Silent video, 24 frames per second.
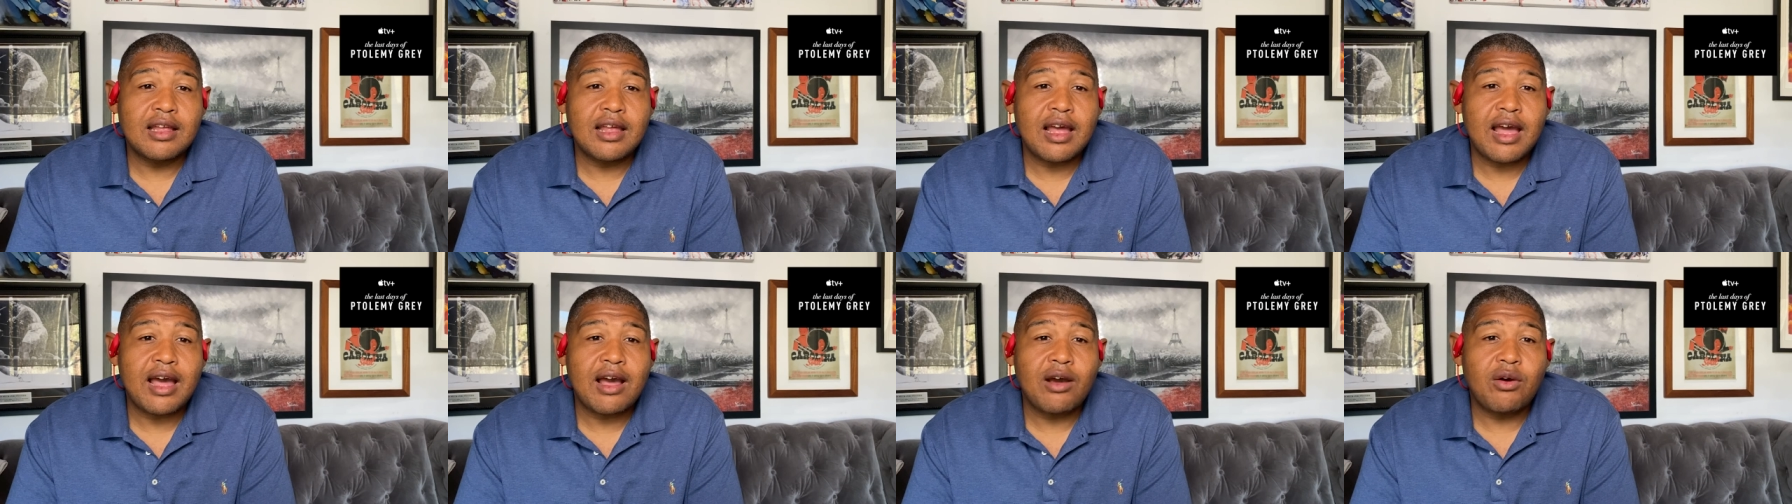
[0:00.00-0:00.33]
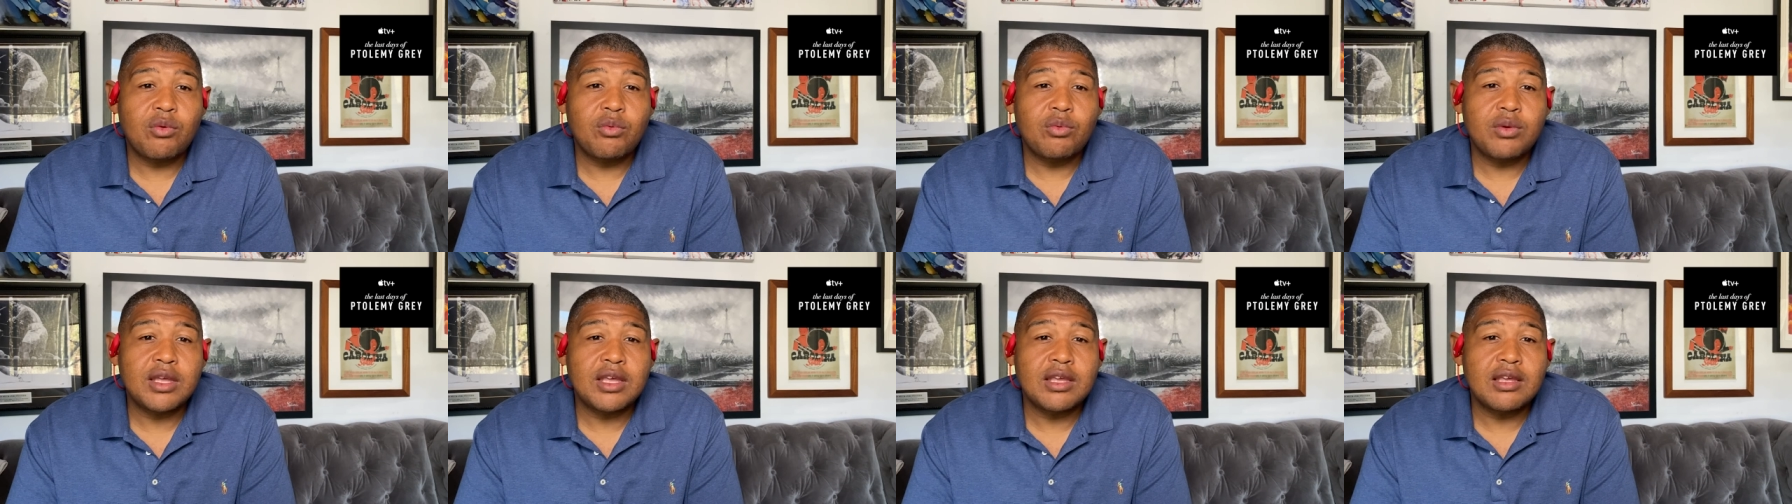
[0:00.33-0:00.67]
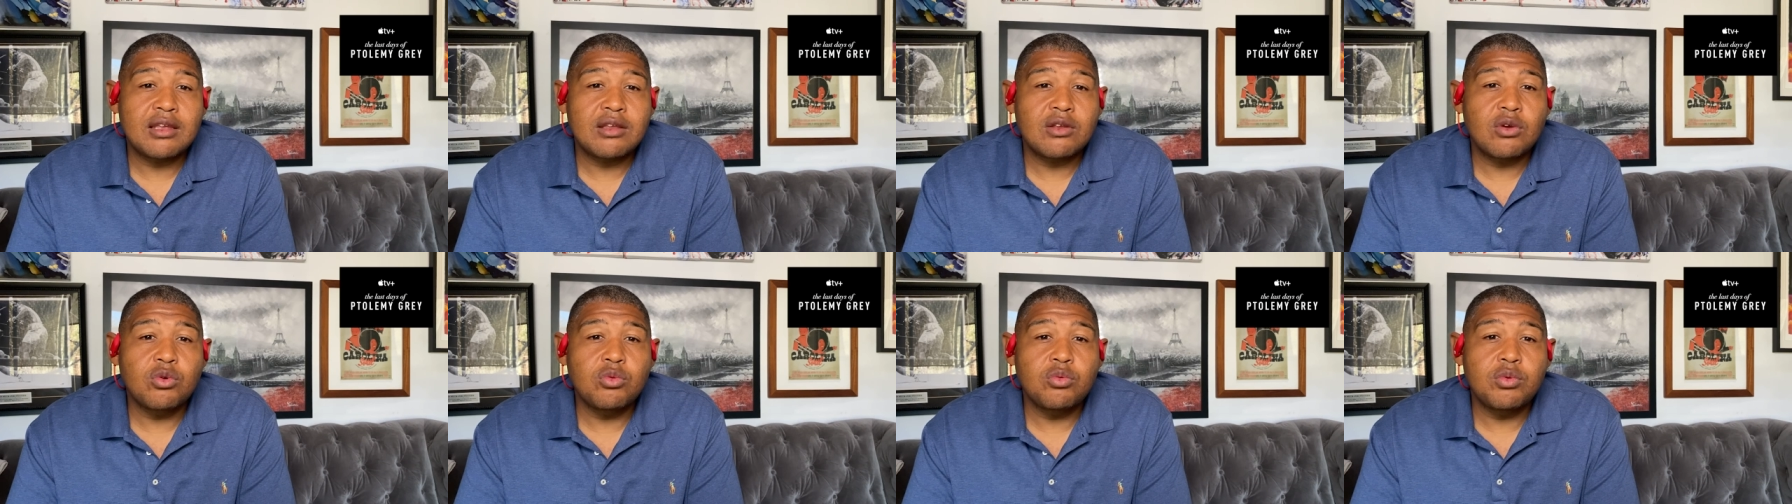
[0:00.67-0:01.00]
how
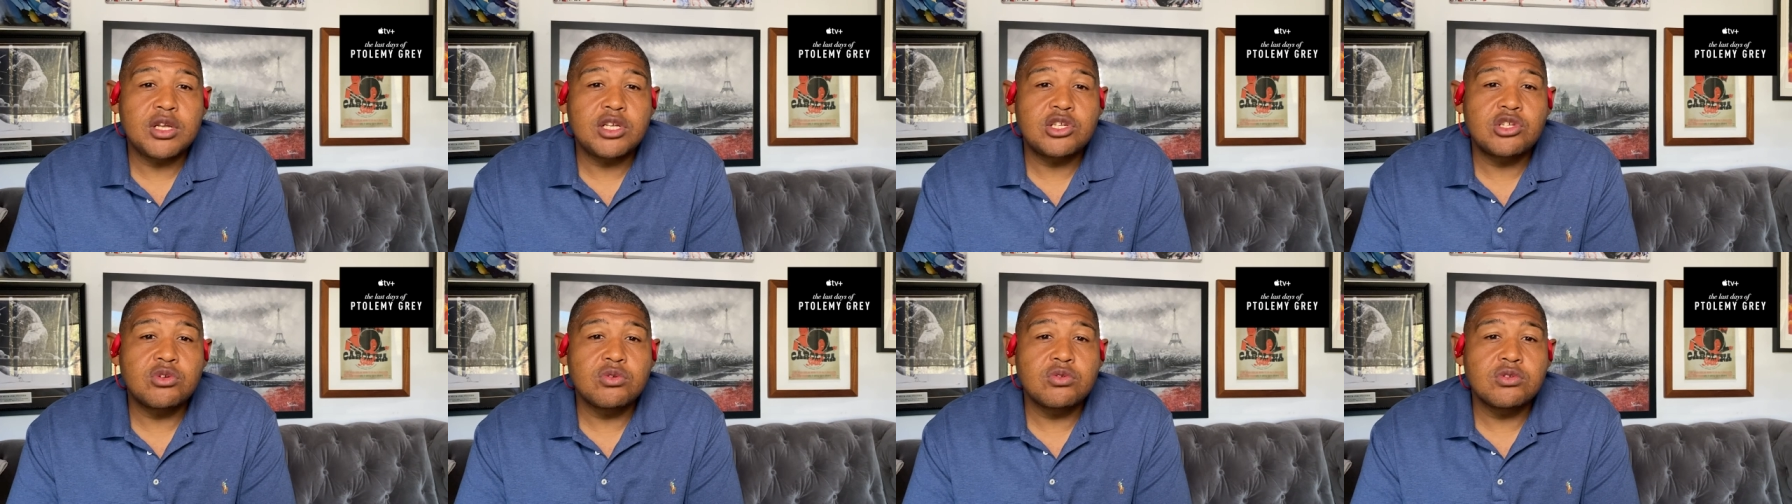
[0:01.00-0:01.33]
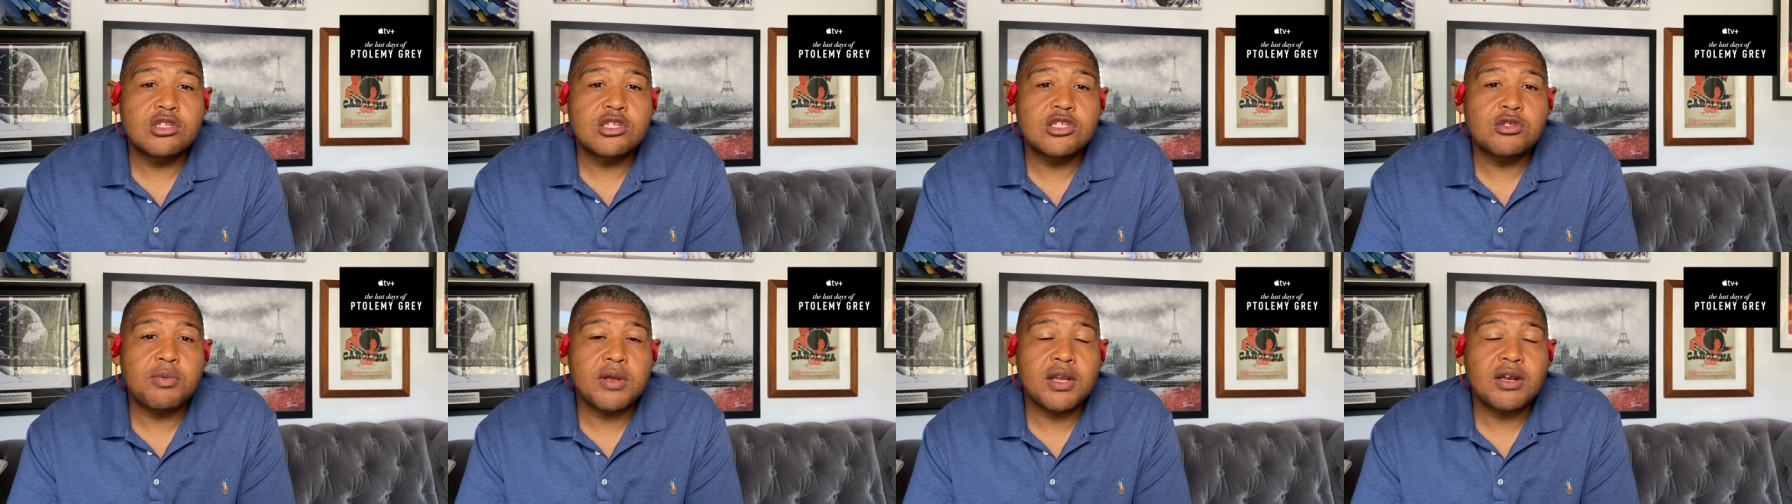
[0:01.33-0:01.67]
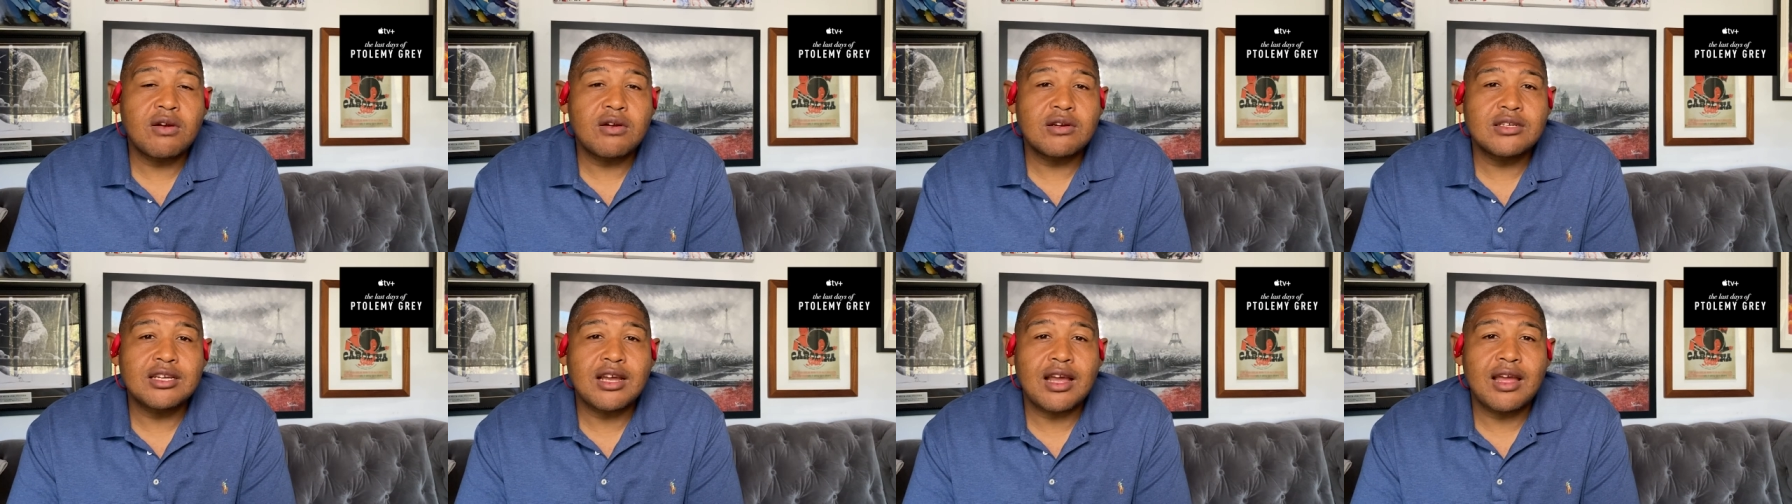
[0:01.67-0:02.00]
we who we choose to
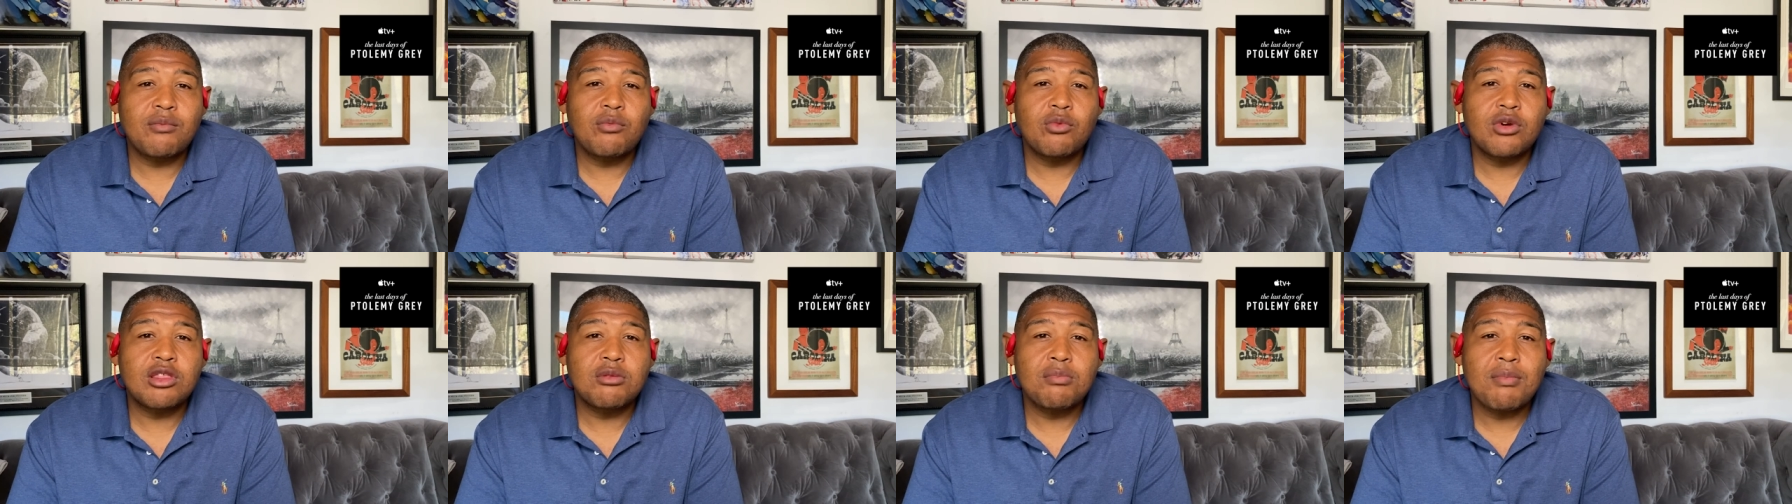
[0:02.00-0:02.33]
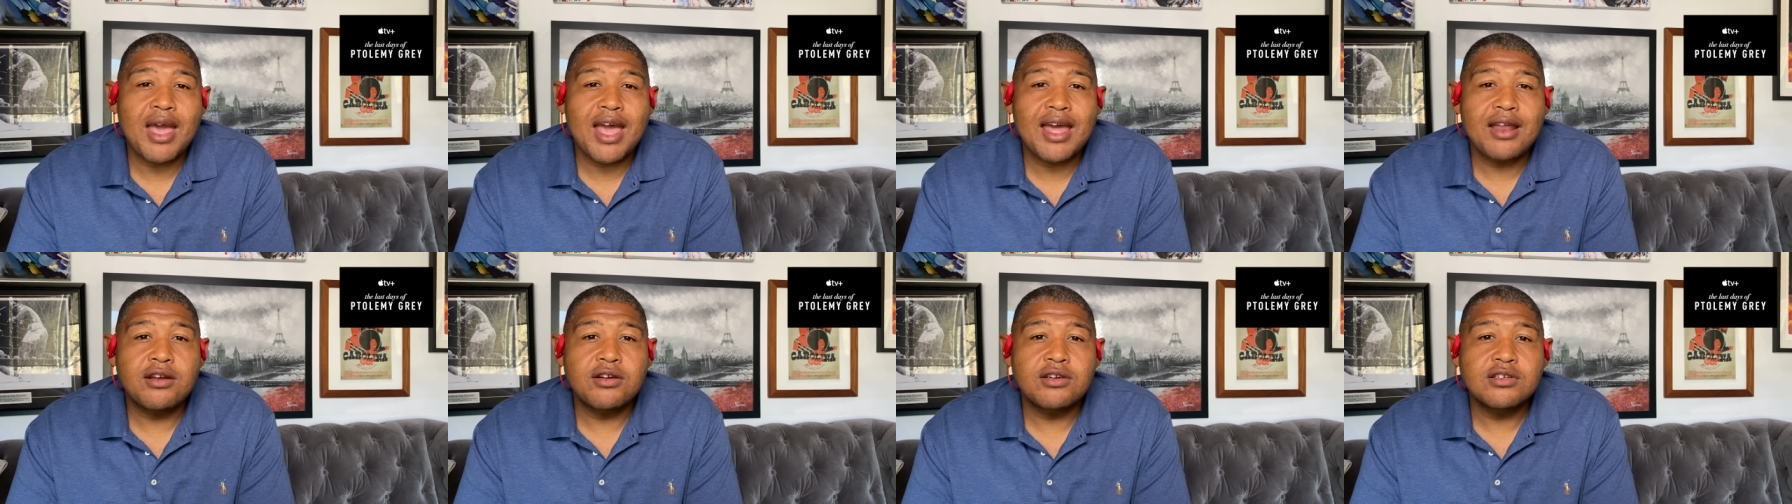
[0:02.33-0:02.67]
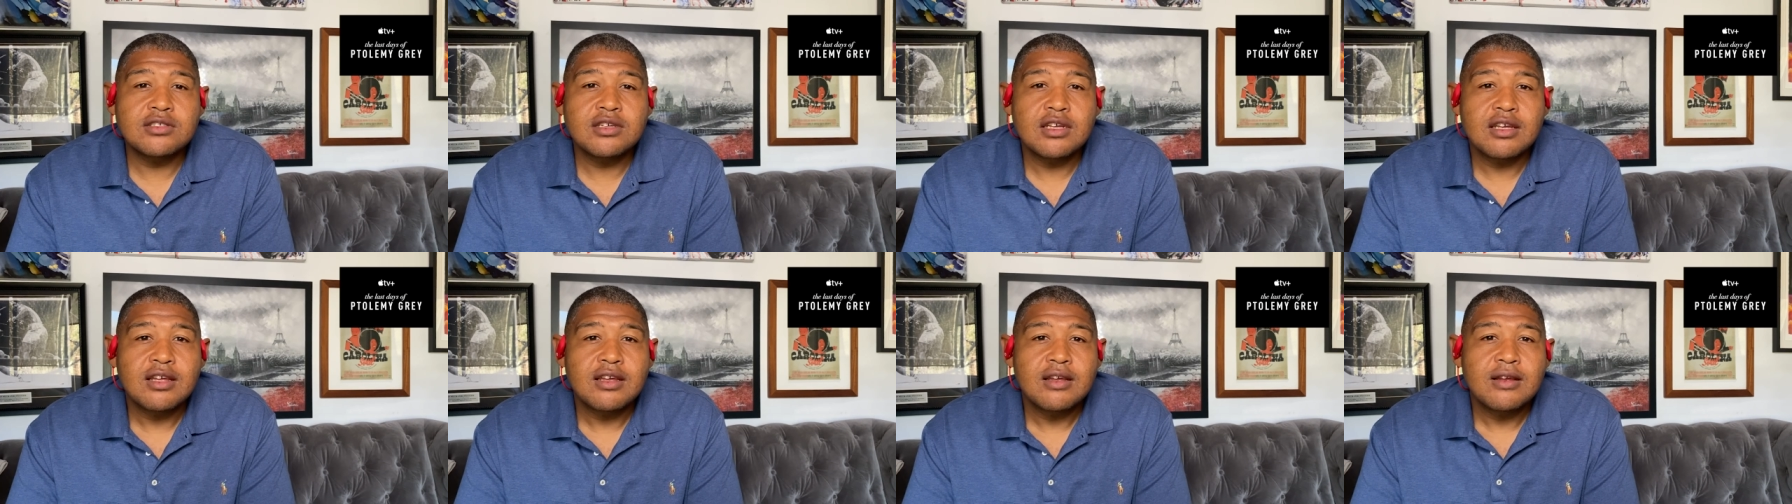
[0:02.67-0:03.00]
spend our time with
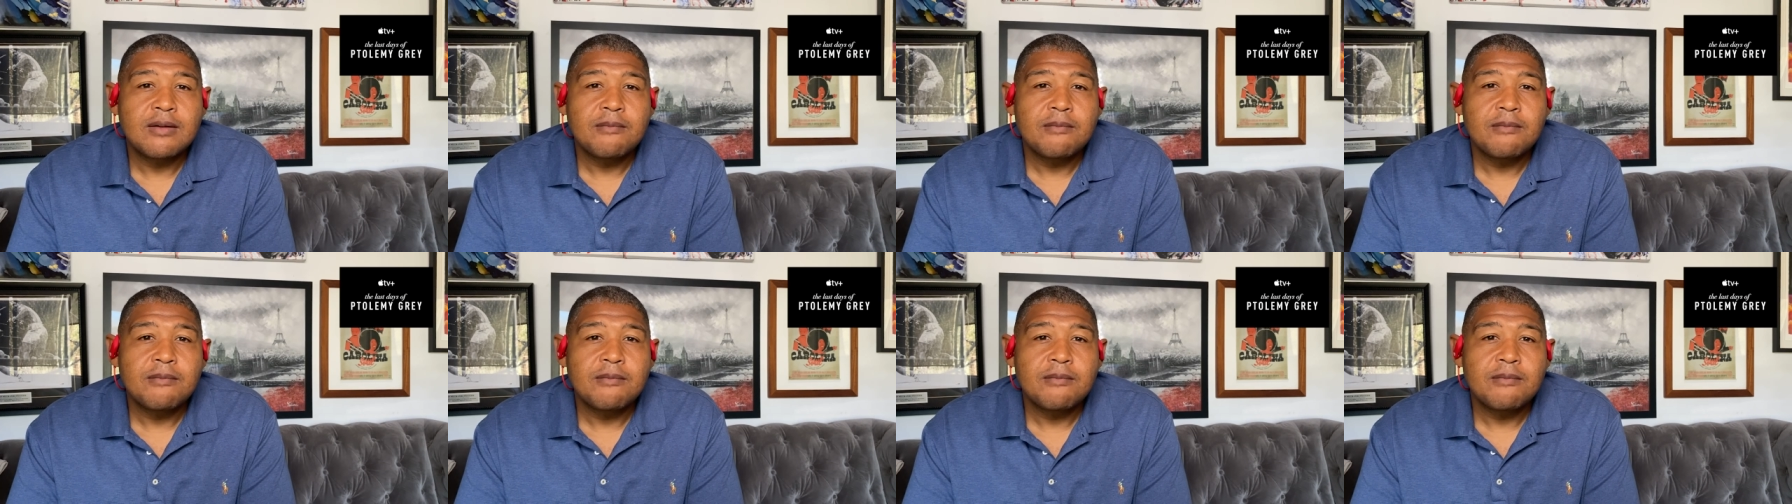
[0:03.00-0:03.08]
matters.